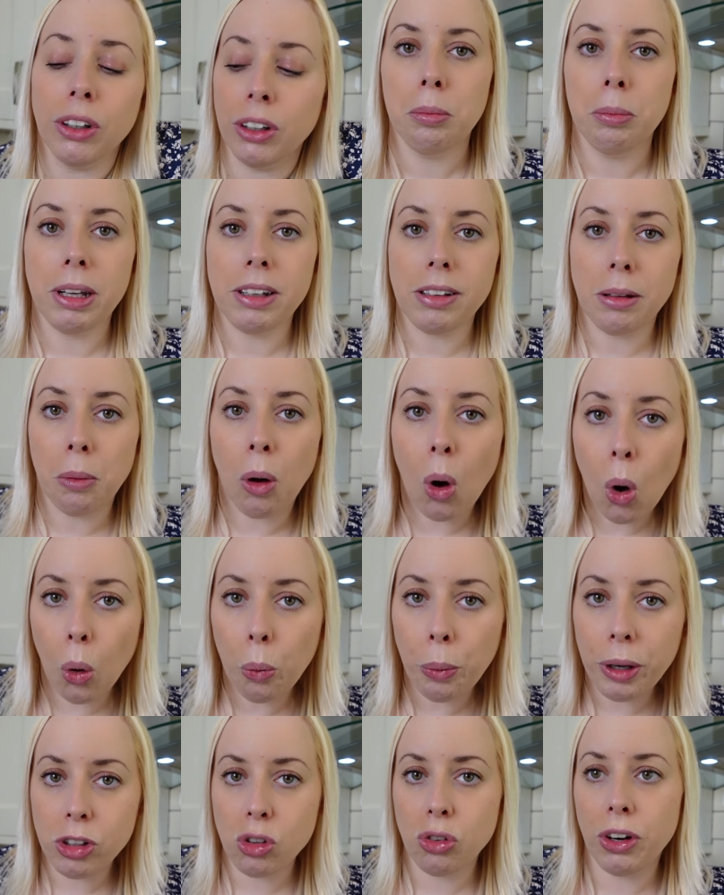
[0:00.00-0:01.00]
Because I'm
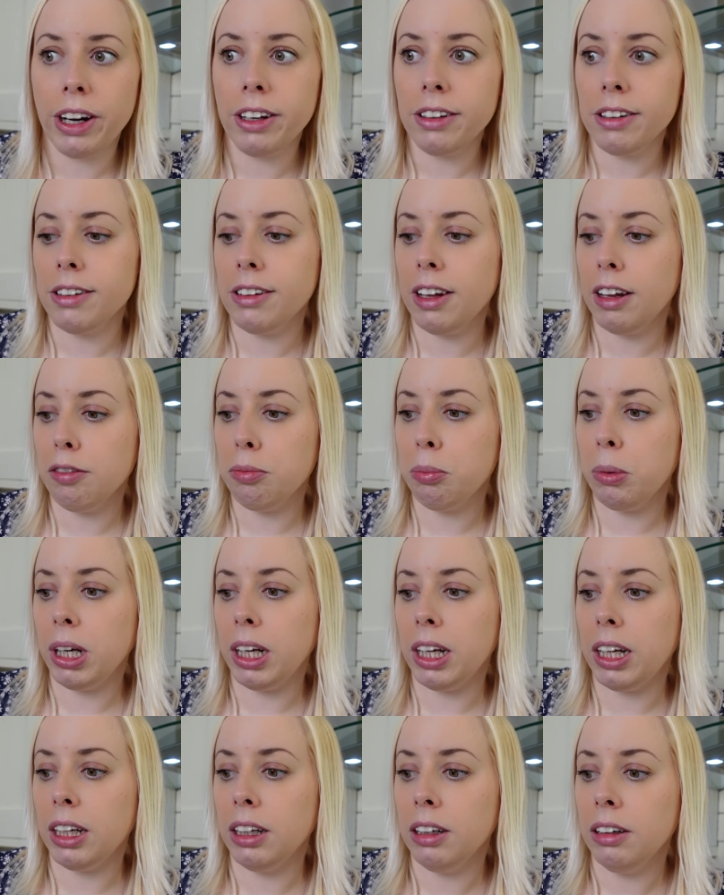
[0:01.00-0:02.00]
always trying to save
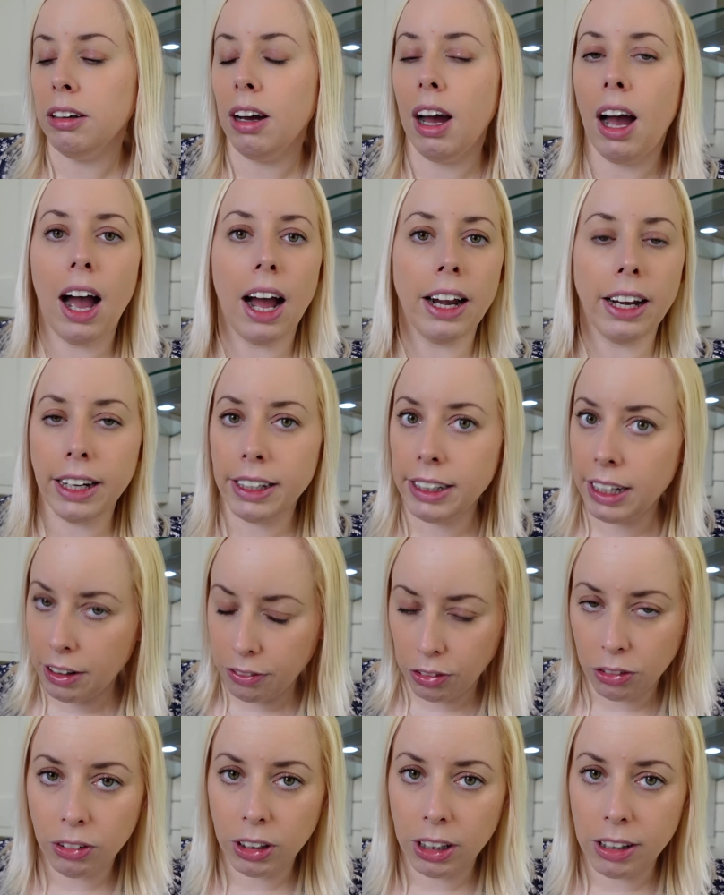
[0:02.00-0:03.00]
money and I
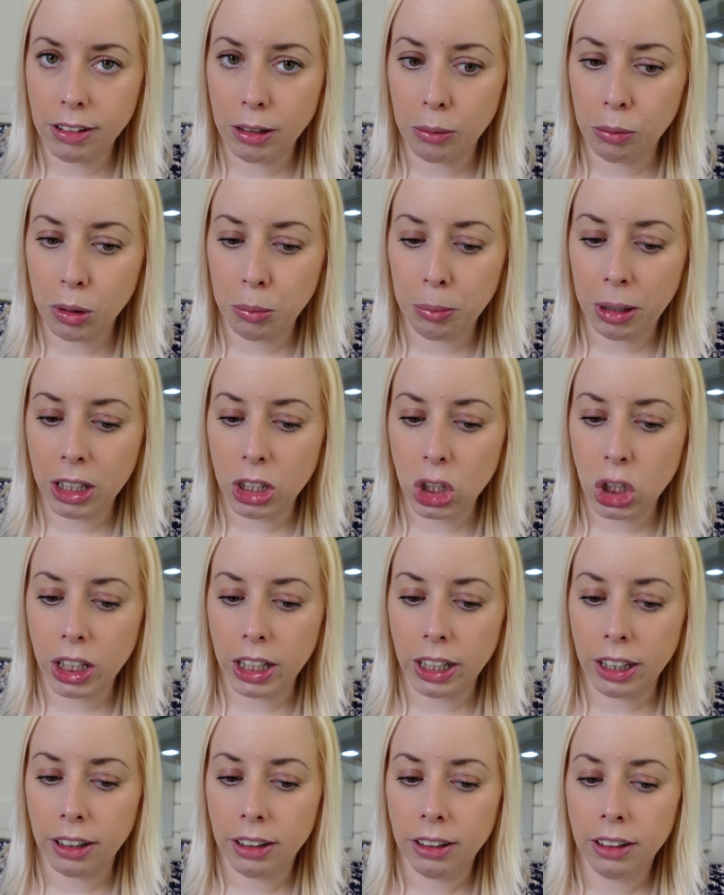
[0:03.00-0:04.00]
never really seem to manage
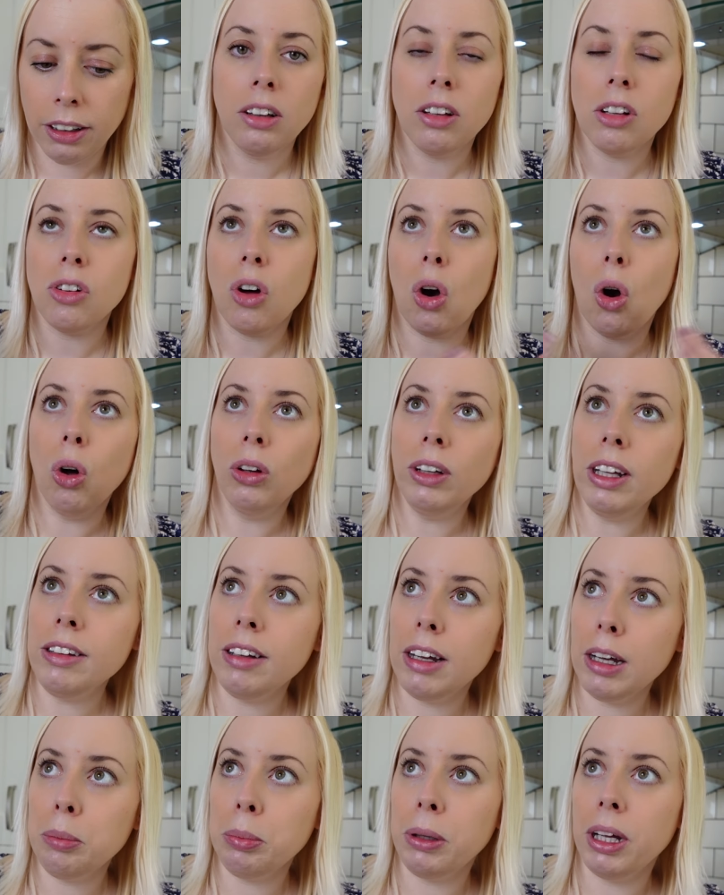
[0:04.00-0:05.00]
it. There's a whole
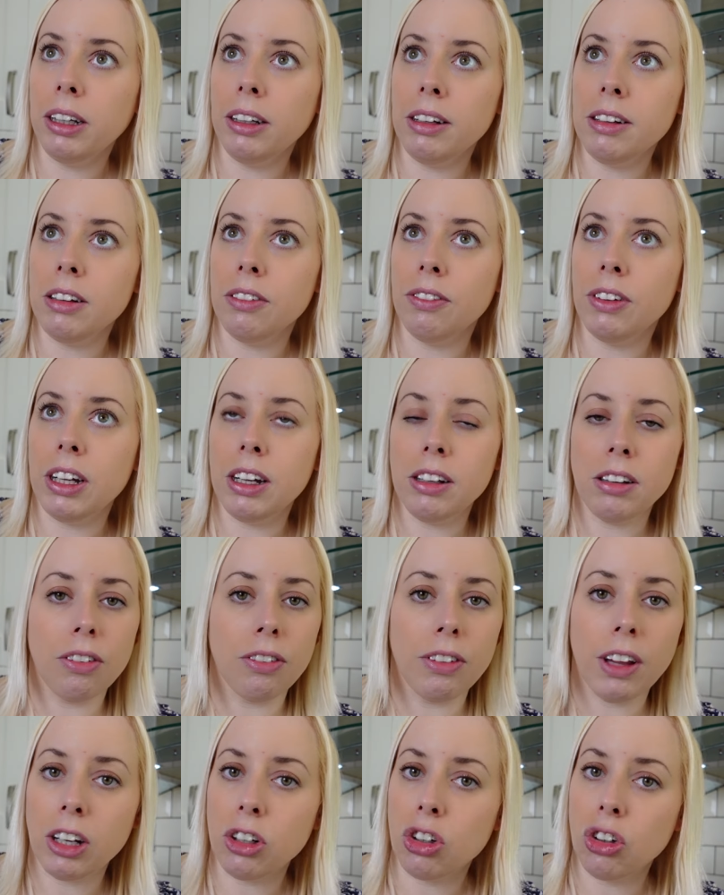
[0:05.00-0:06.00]
entire playlist of these if
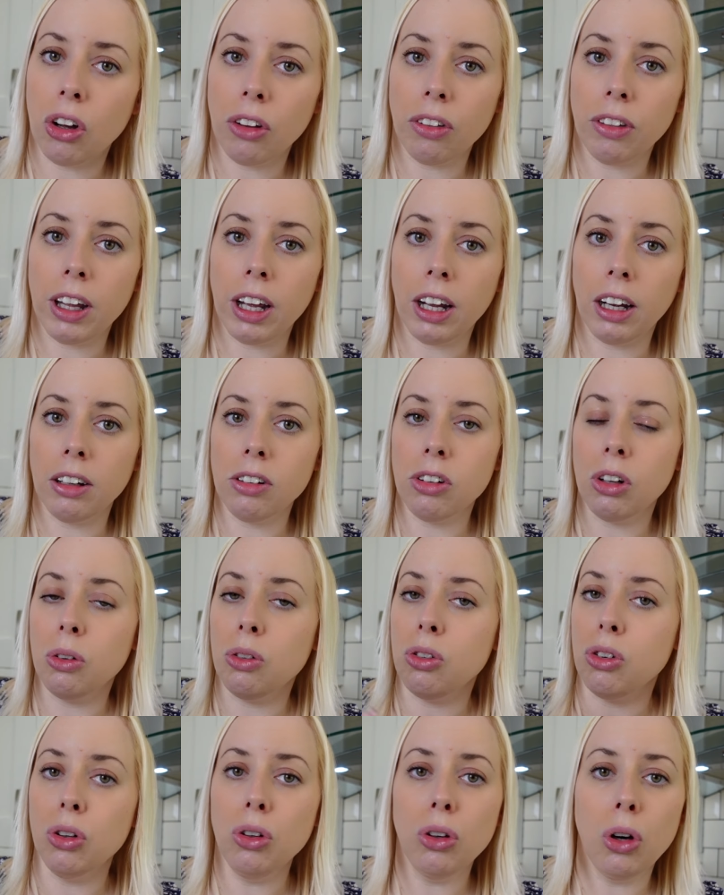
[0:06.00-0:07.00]
that's your thing, so
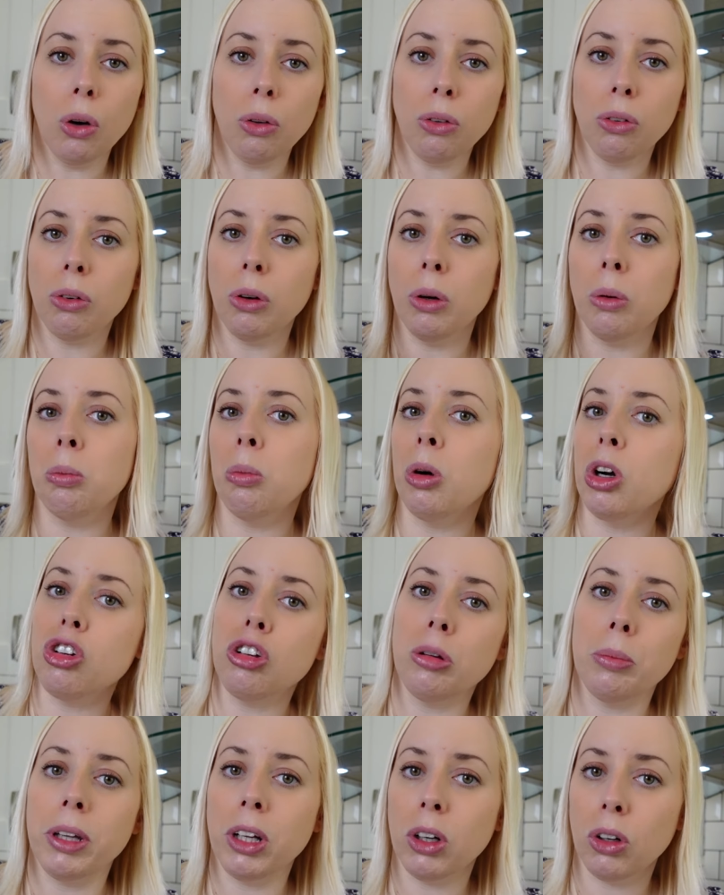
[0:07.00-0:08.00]
do go through it and watch
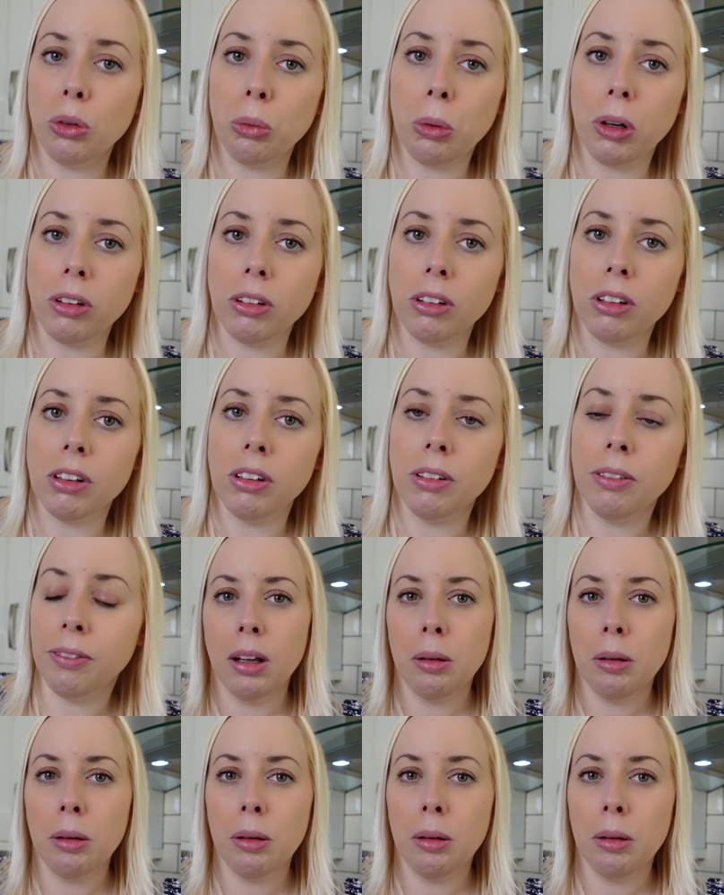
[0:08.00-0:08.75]
some of the old ones.